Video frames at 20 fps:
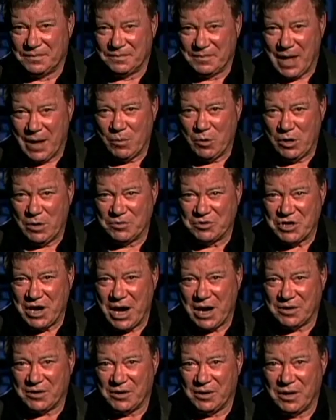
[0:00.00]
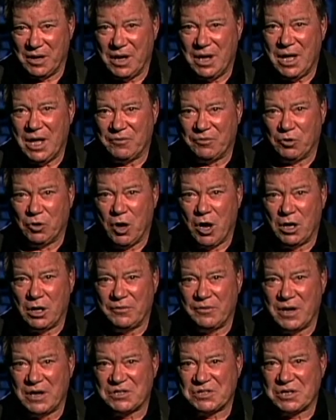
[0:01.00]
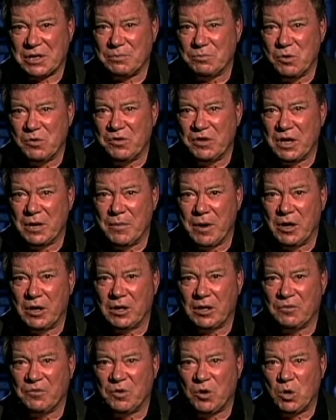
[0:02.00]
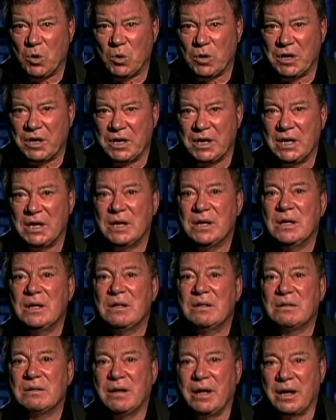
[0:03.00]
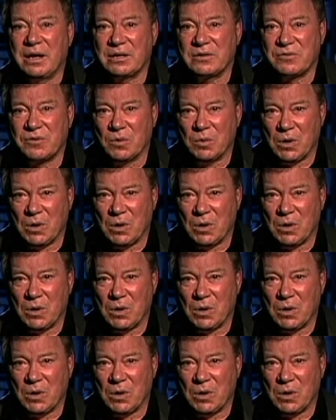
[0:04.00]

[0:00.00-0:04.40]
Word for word: I'm William Shatner, and for all of us at Moving America Forward, thanks for